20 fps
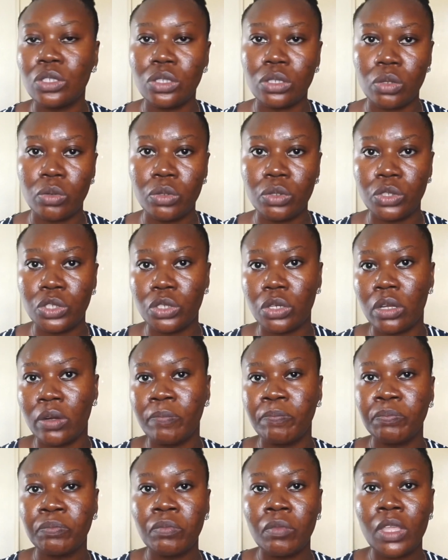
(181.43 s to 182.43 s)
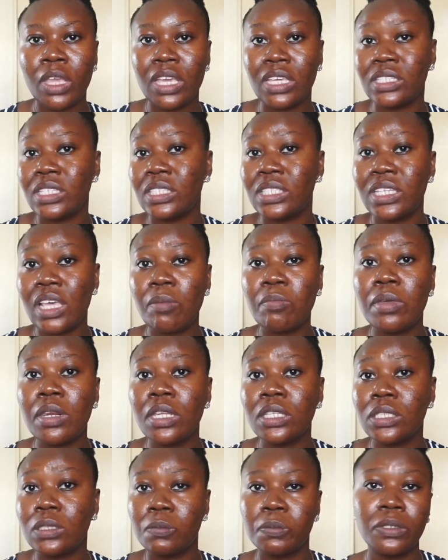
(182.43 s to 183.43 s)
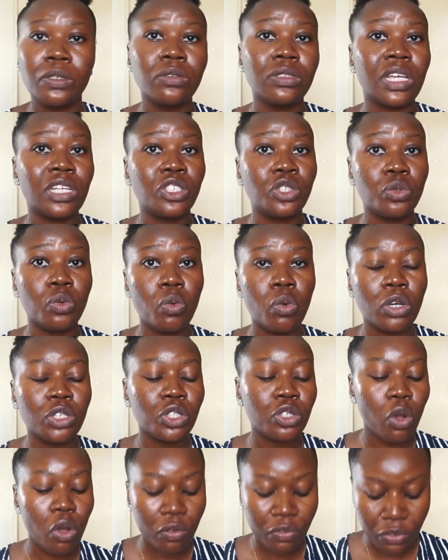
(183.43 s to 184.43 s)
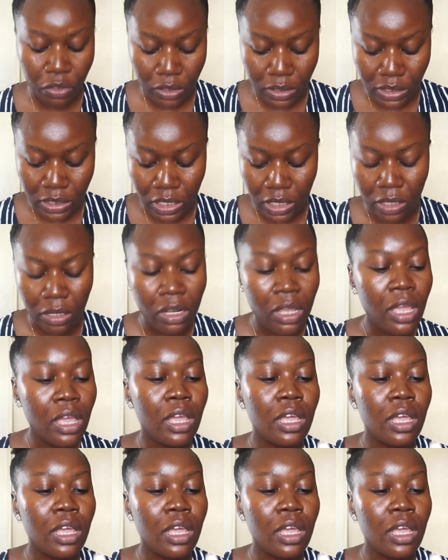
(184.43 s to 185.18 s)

solution is a 10-minute peel that you wash off your skin.